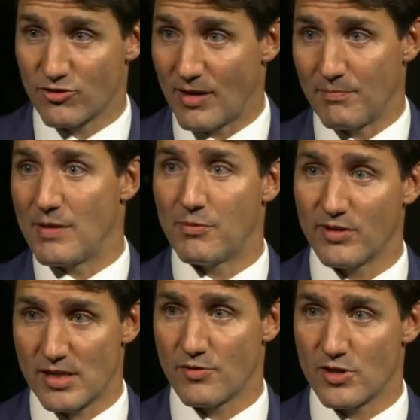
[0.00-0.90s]
interrupt
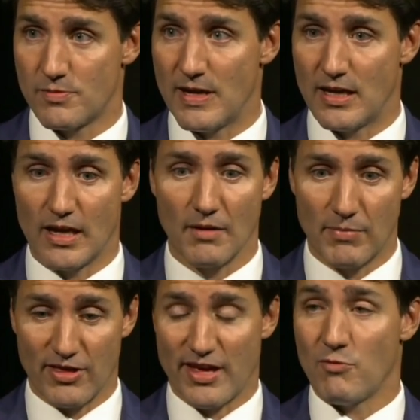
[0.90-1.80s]
people as they were speaking.
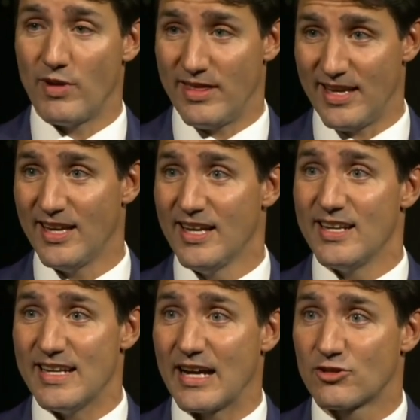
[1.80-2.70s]
But then when the
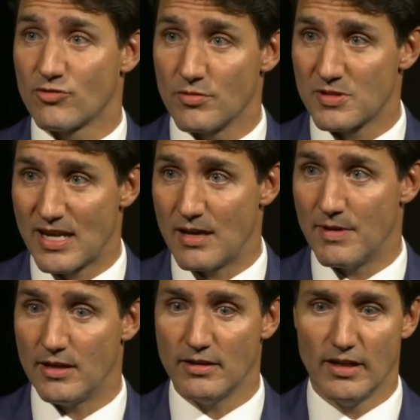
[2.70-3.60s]
next groups came
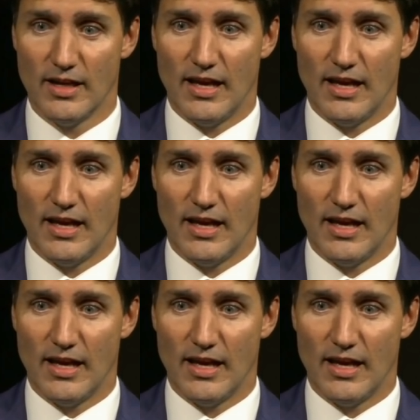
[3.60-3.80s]
in,